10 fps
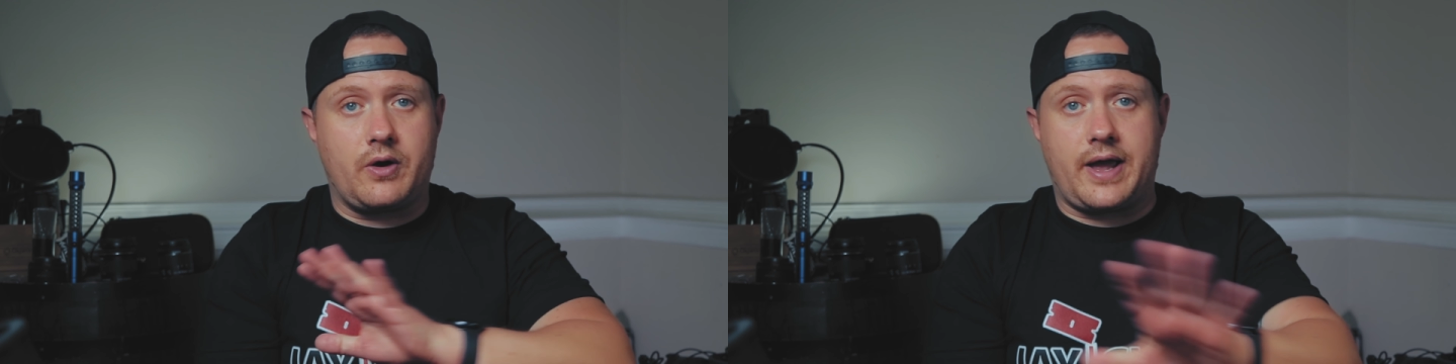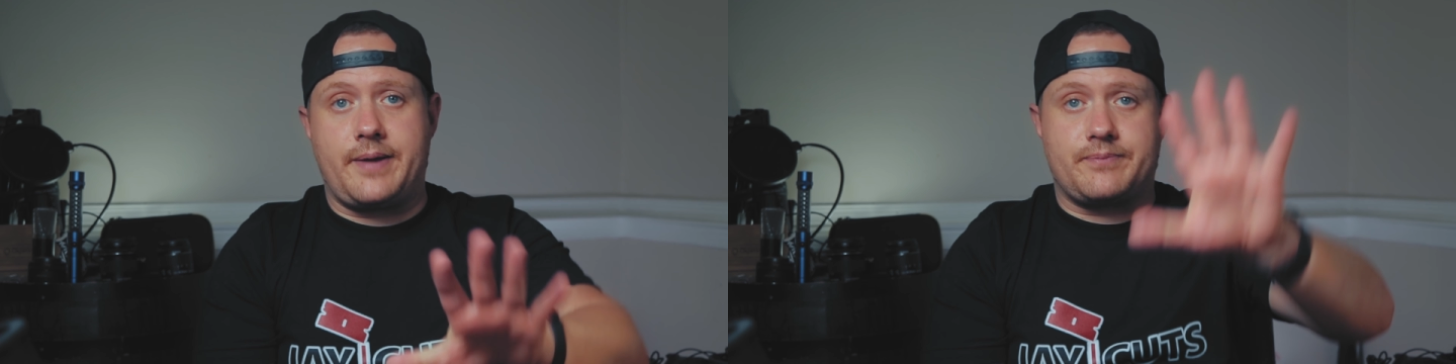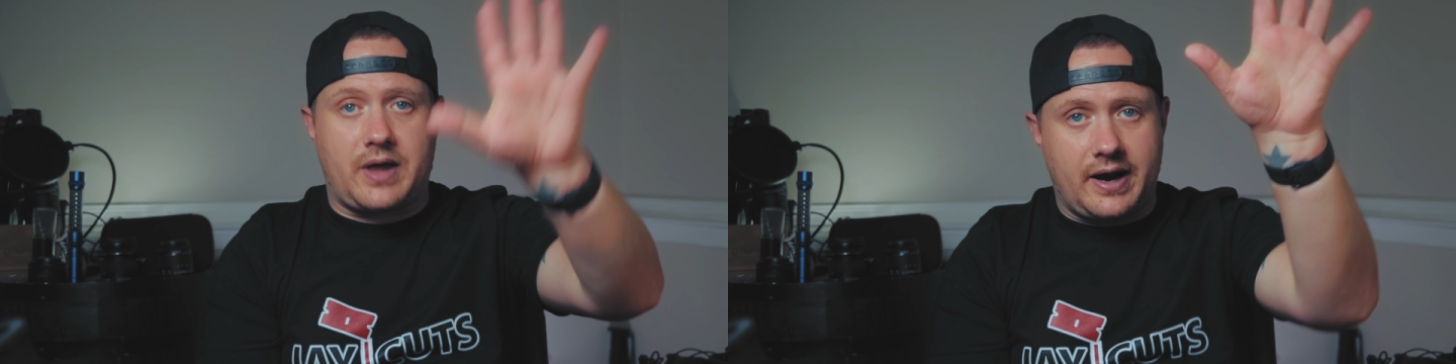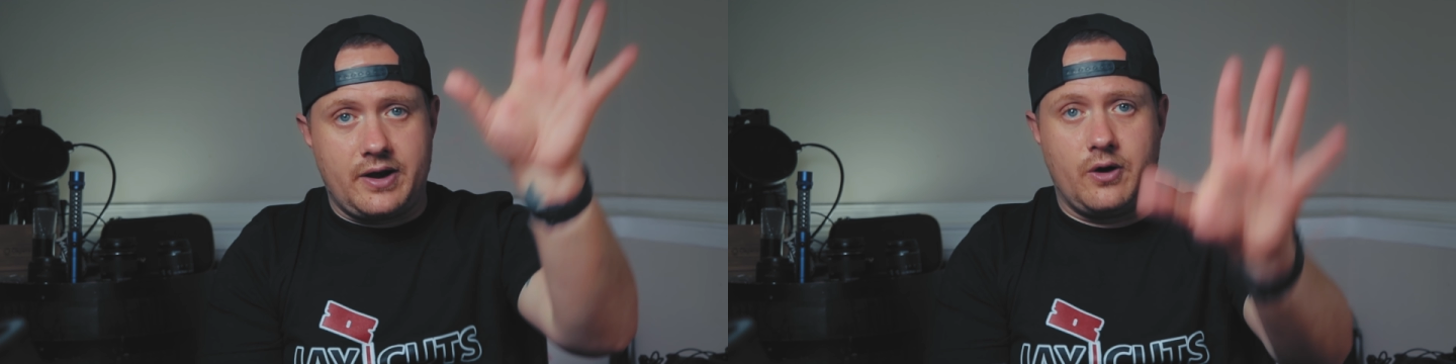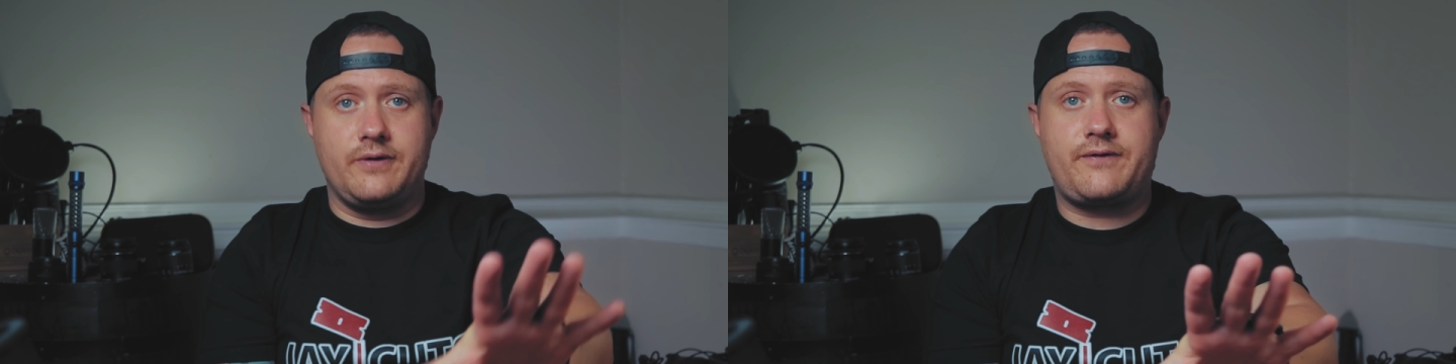Okay, I
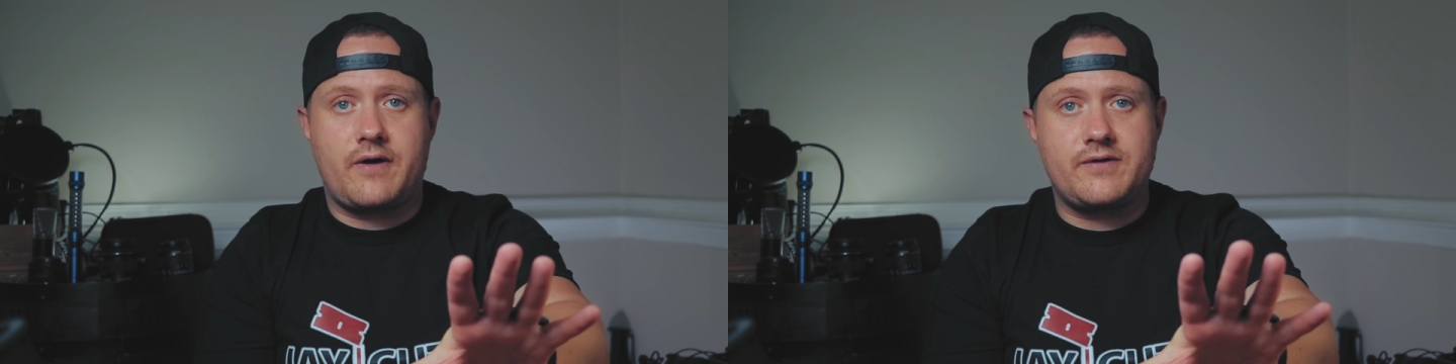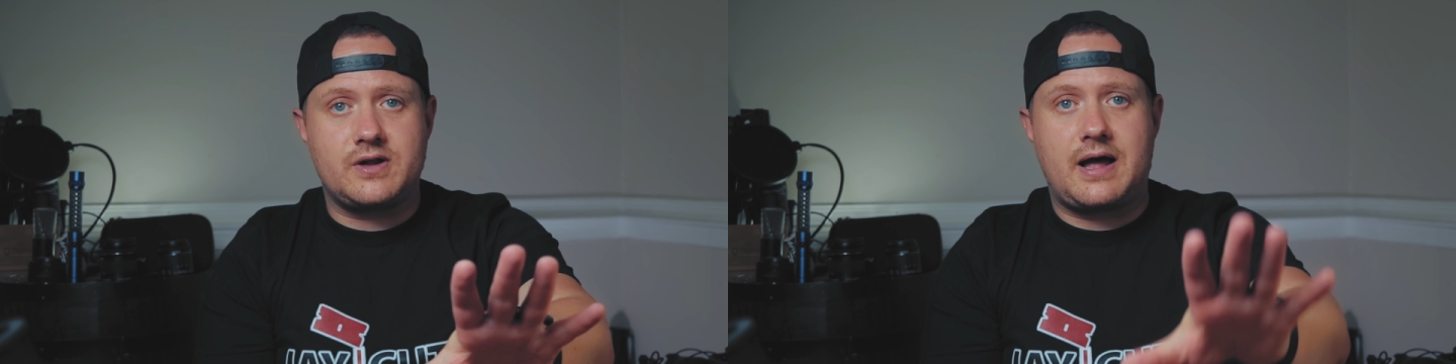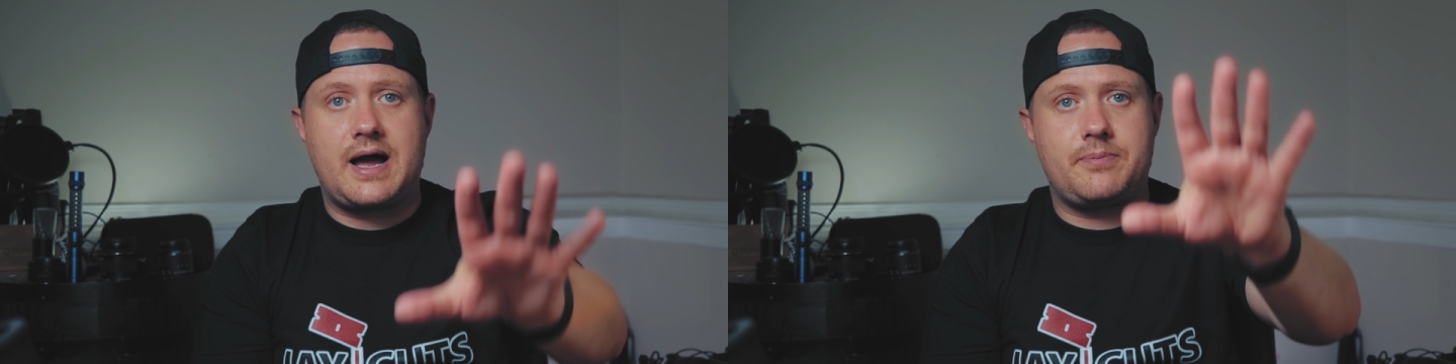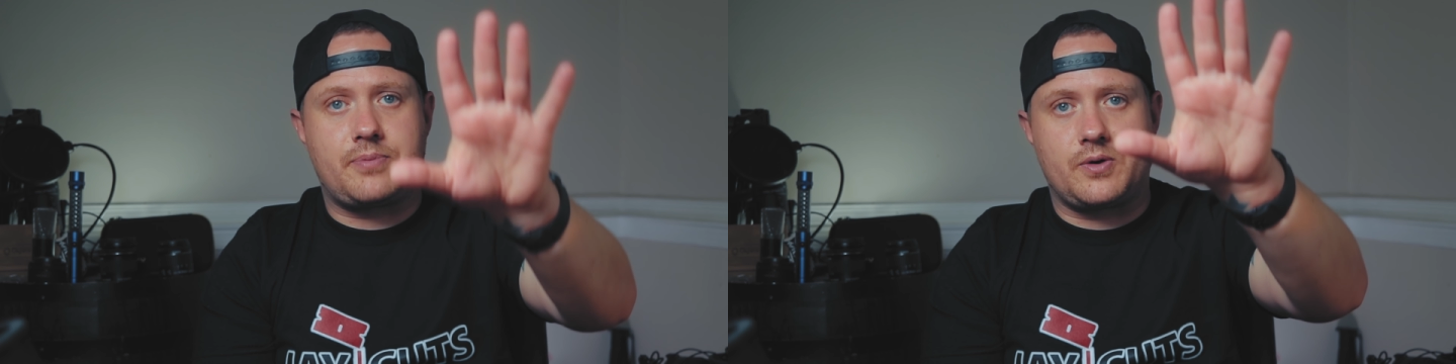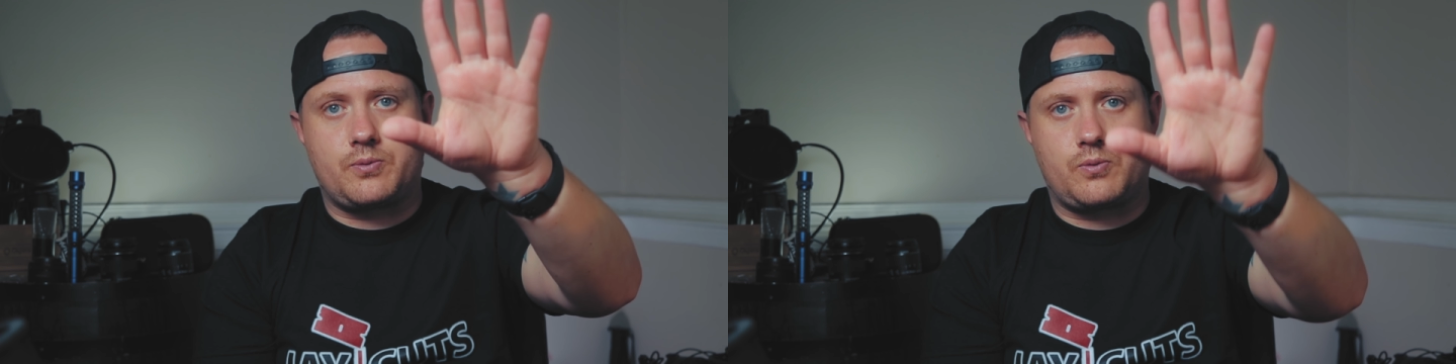know we've covered a lot,
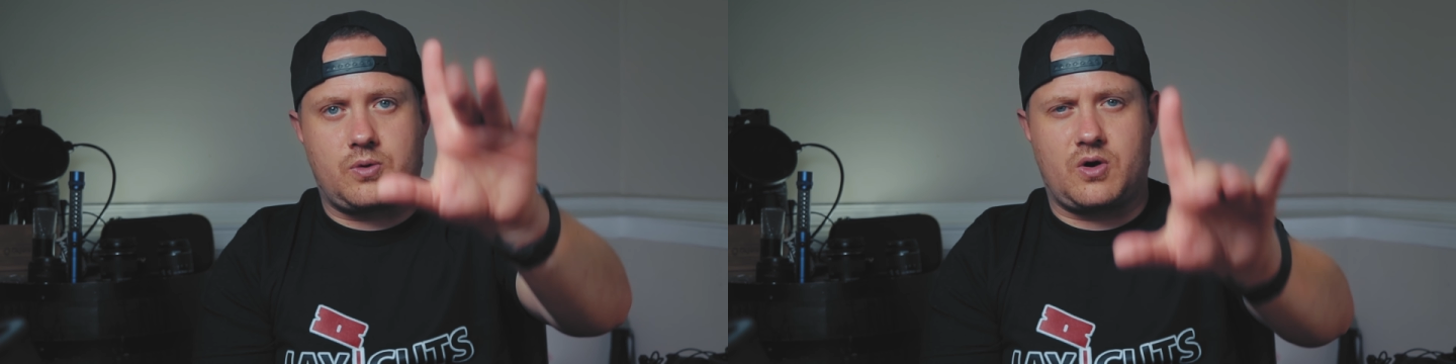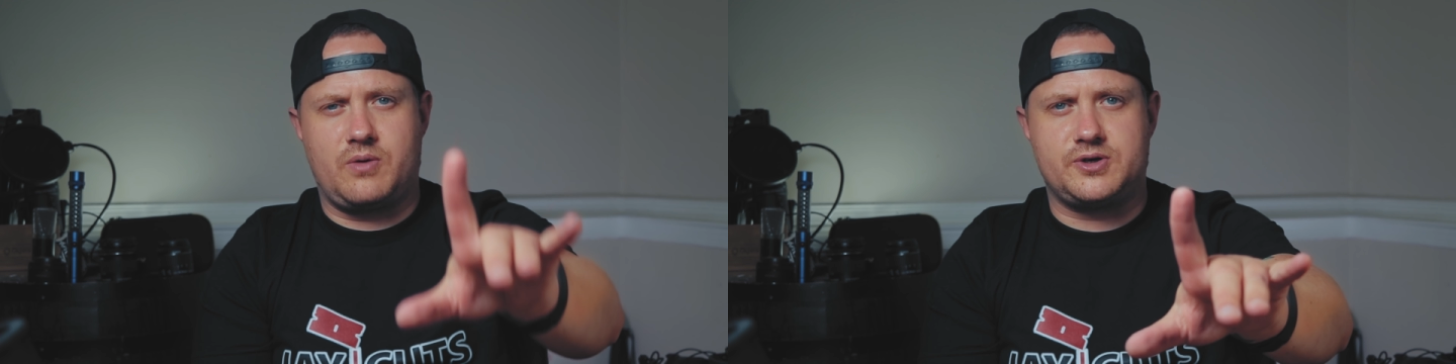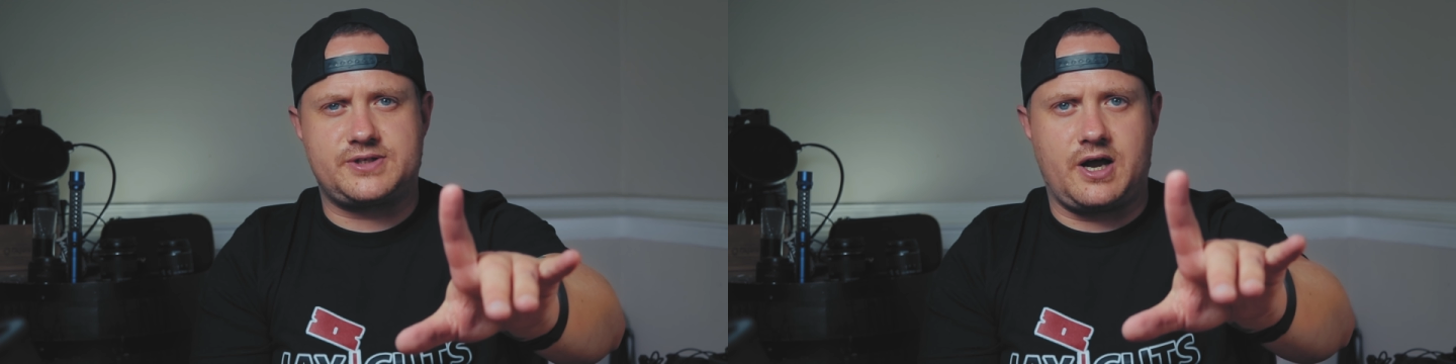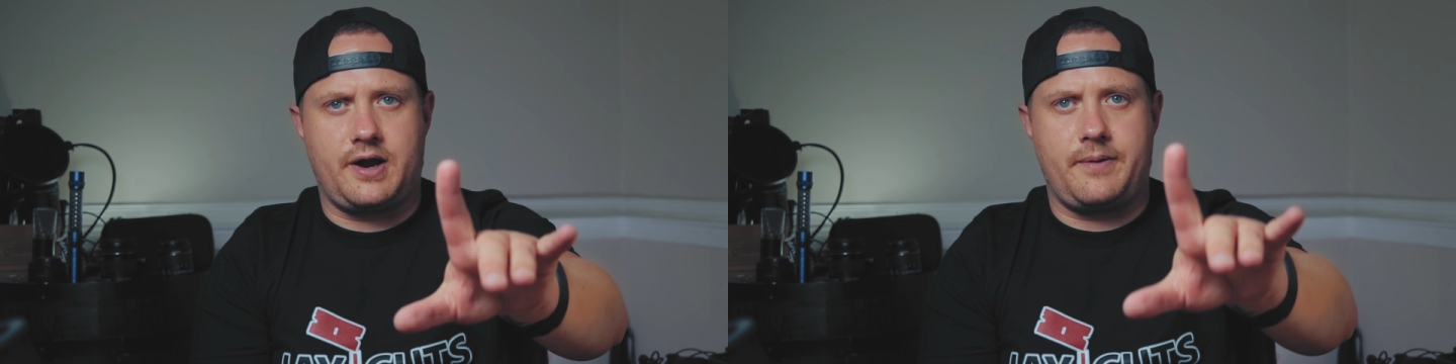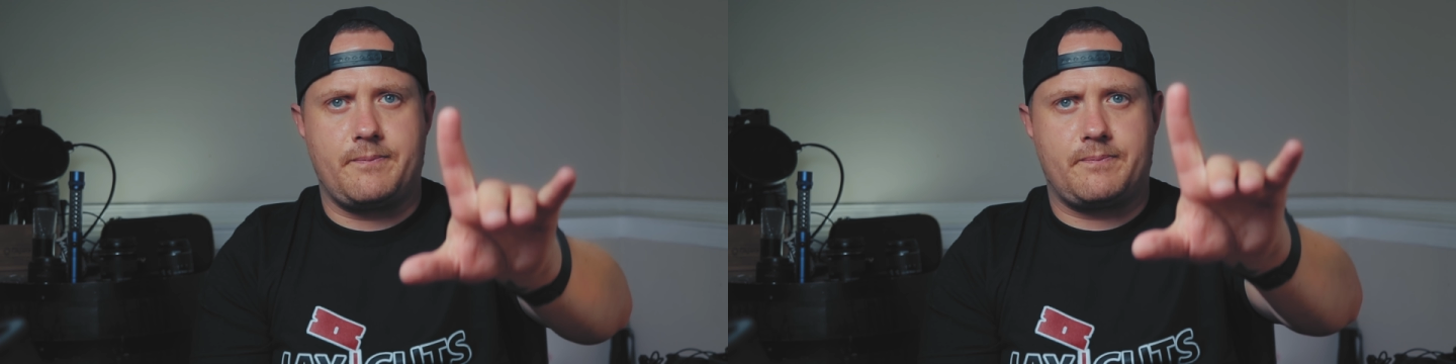but we're almost
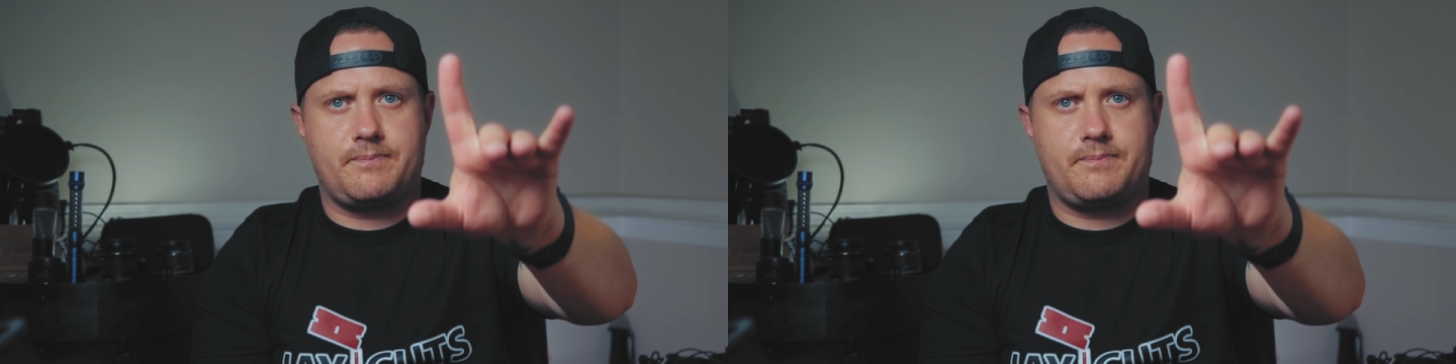done.